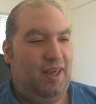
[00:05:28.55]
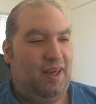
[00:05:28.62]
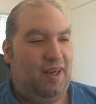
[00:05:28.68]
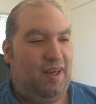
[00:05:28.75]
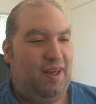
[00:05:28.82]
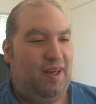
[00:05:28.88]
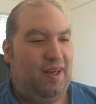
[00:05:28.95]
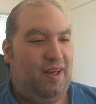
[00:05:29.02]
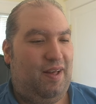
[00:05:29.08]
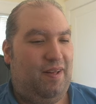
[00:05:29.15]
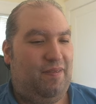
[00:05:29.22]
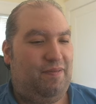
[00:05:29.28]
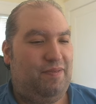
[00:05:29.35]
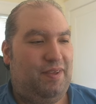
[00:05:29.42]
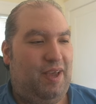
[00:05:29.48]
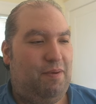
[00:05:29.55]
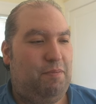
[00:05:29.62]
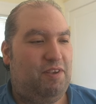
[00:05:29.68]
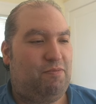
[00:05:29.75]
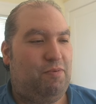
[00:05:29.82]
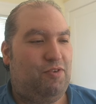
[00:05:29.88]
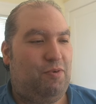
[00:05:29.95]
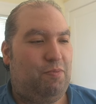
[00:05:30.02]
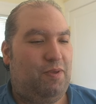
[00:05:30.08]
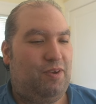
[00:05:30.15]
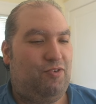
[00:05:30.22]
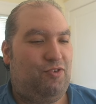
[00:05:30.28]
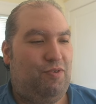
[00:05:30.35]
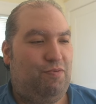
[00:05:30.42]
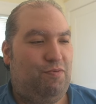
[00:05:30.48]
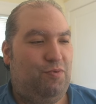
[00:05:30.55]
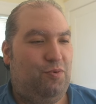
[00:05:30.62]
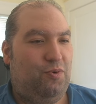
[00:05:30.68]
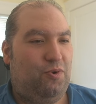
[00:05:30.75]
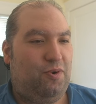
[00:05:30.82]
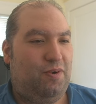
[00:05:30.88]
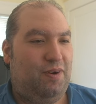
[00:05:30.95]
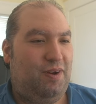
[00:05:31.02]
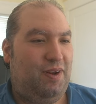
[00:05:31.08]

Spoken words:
I missed bishop takes g4.